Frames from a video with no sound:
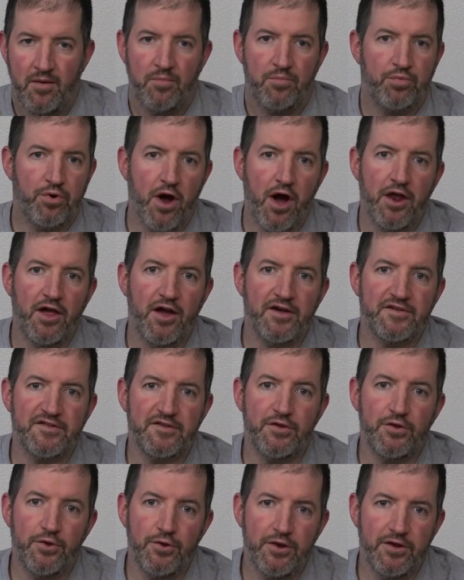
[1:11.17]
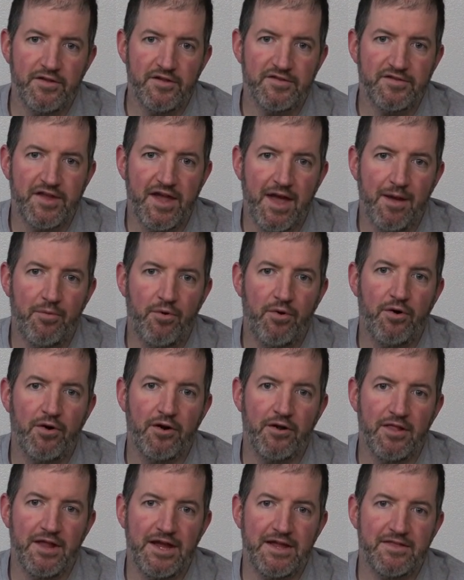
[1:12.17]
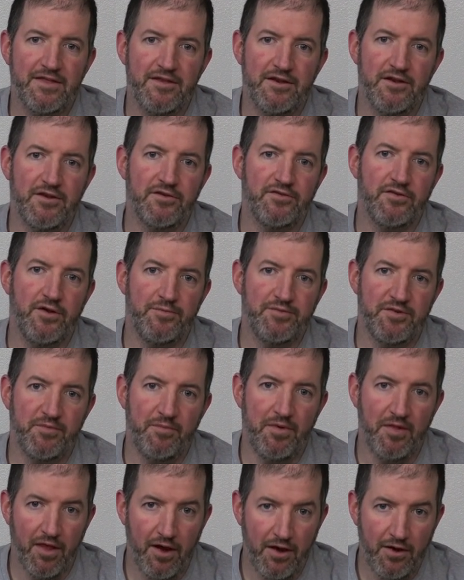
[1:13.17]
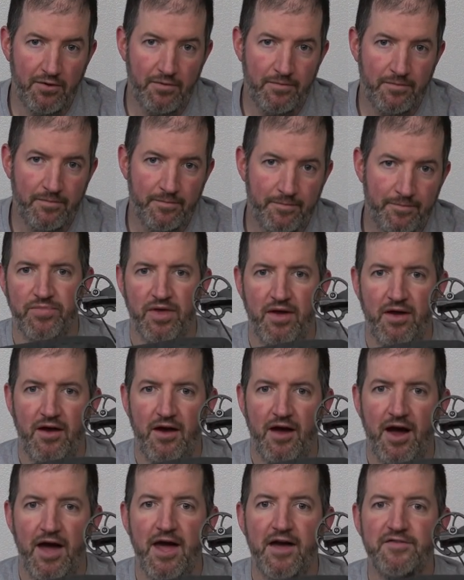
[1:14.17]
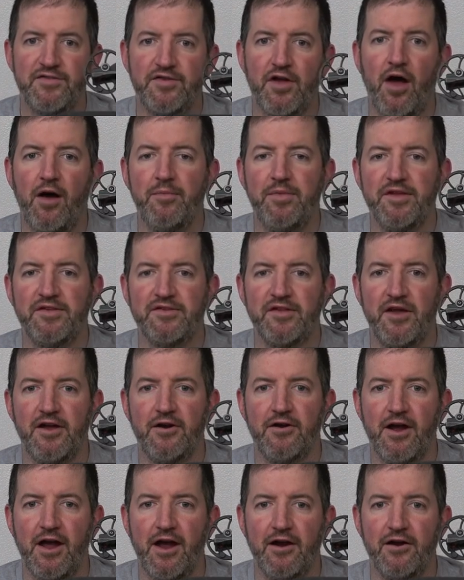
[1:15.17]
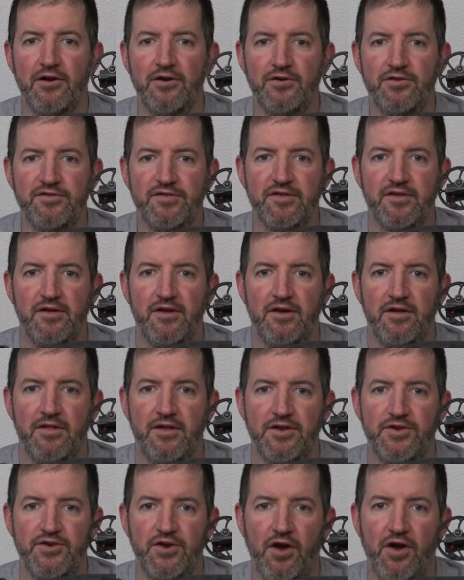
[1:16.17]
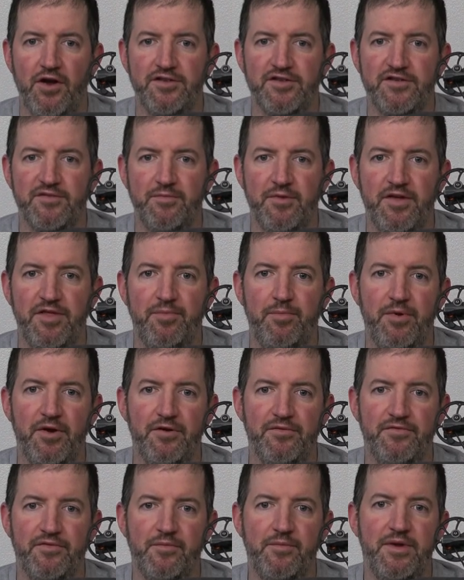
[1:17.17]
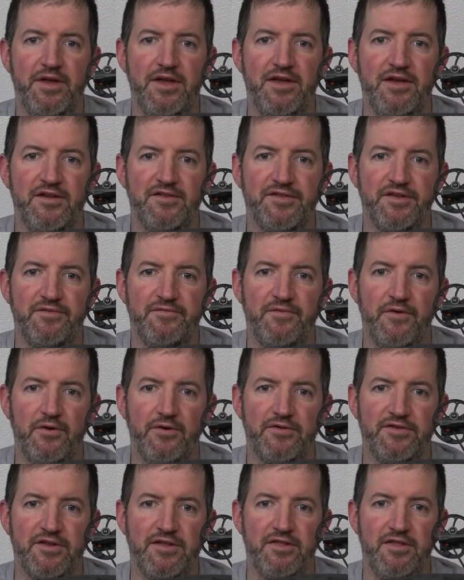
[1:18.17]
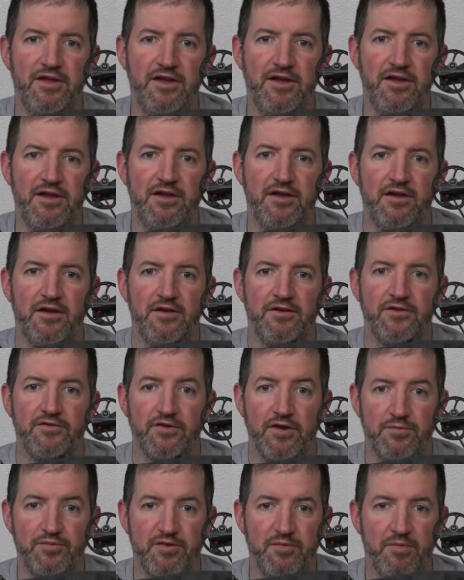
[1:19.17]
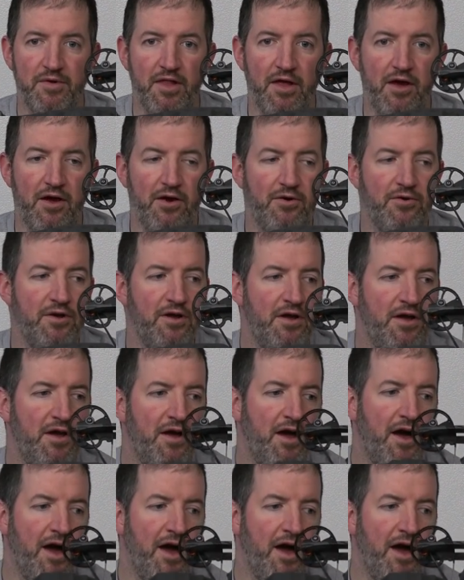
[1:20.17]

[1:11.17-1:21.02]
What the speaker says: Products, including this table, are linked in the description below. I have Zombie Slayer arrows that John Smith built for me. His info is in the description below.